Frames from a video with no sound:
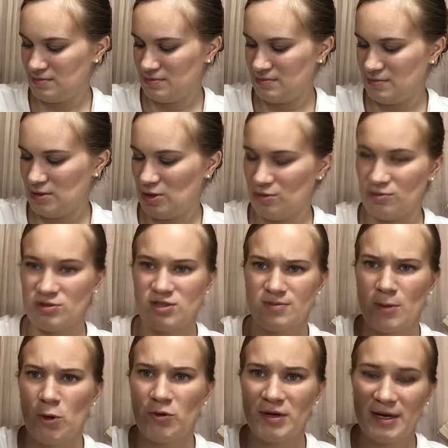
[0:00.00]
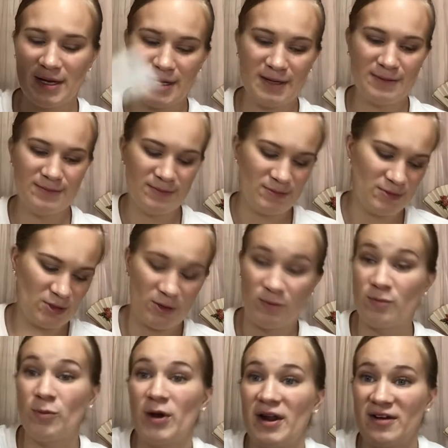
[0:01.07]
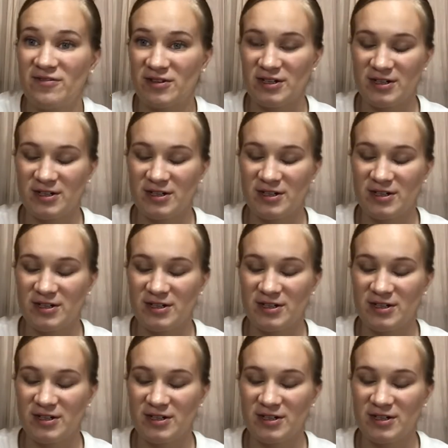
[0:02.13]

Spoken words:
no smoking or whatever.